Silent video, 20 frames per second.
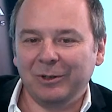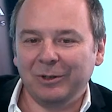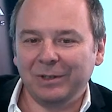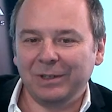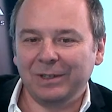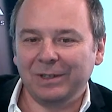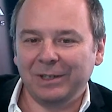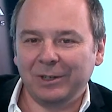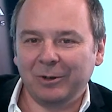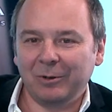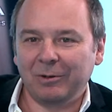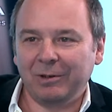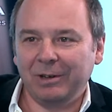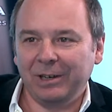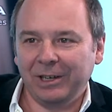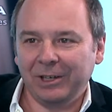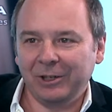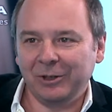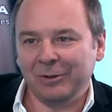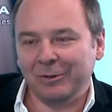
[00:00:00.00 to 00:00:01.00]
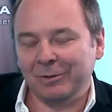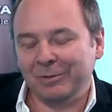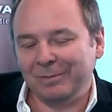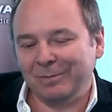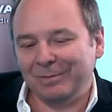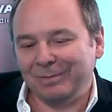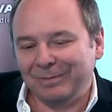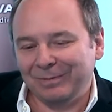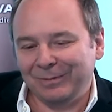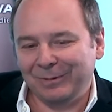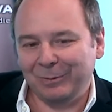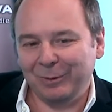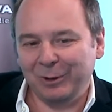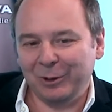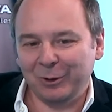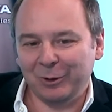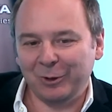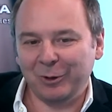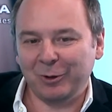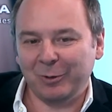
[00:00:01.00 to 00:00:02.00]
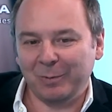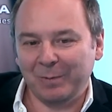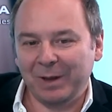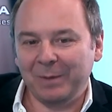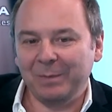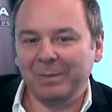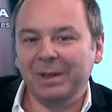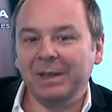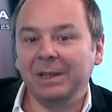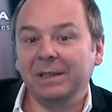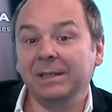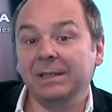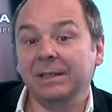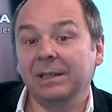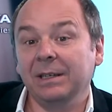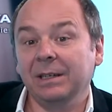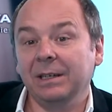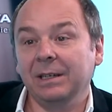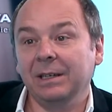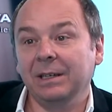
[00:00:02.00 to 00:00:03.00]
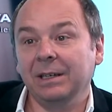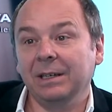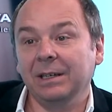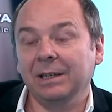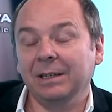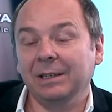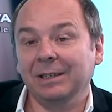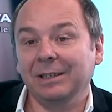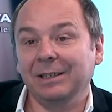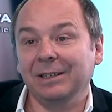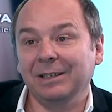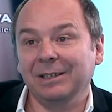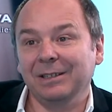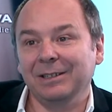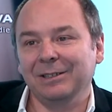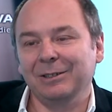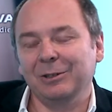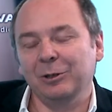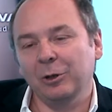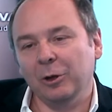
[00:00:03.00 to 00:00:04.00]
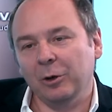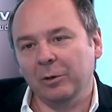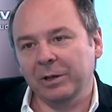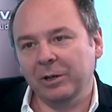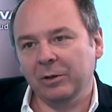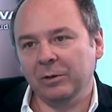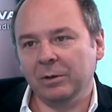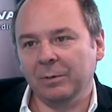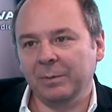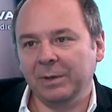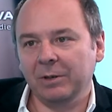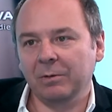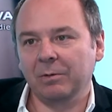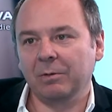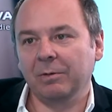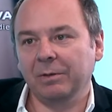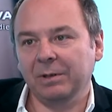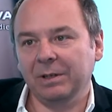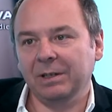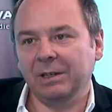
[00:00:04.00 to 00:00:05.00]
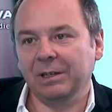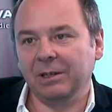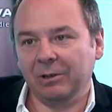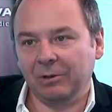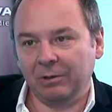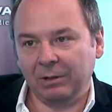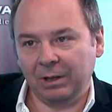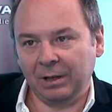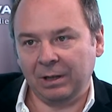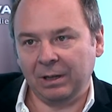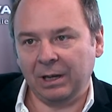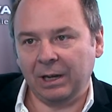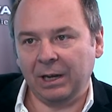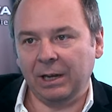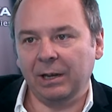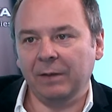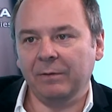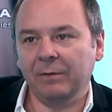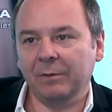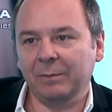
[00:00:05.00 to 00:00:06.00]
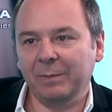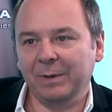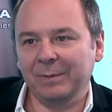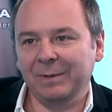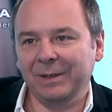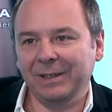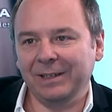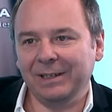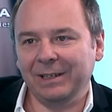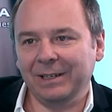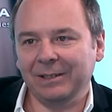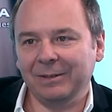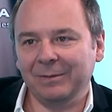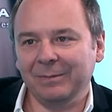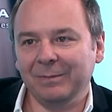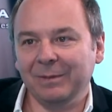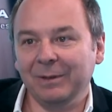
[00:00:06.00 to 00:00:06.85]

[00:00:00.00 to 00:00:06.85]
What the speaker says: causes the correlation? We don't know. Maybe it's the low economic growth that causes high level of public debt.